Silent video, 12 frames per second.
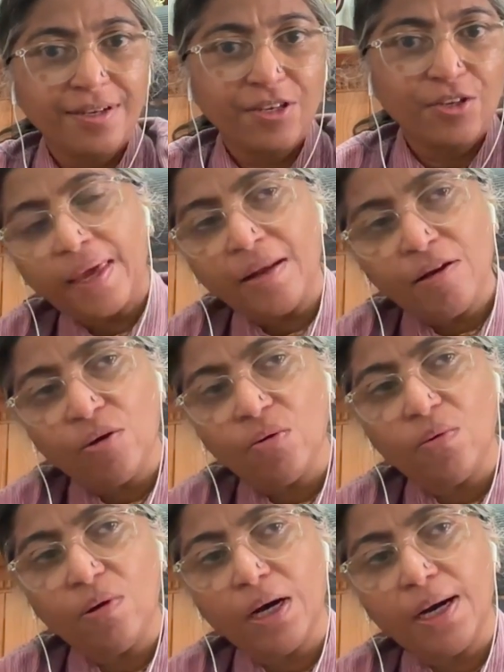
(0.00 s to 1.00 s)
Then
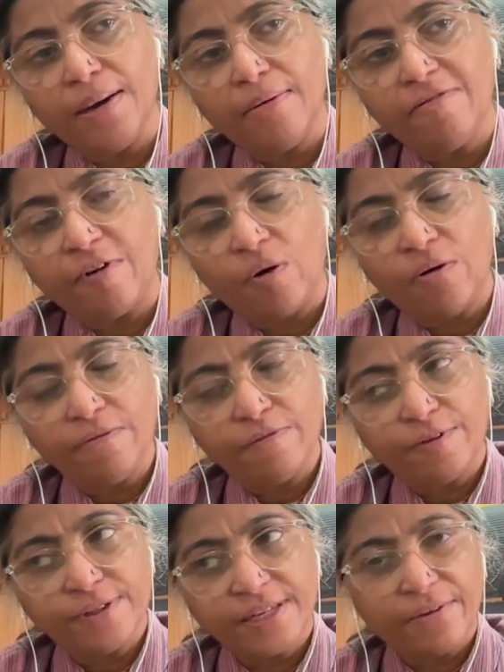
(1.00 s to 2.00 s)

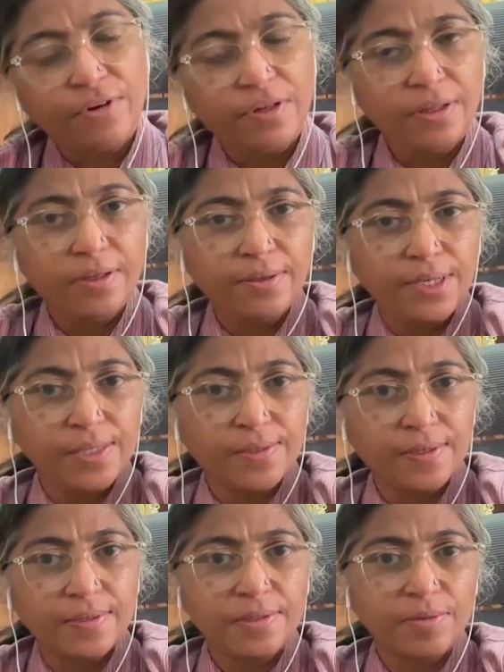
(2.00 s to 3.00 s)
for several
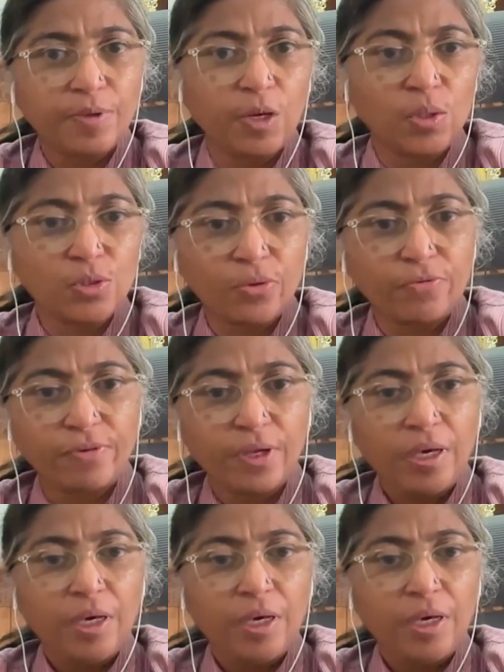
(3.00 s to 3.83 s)
reasons, because of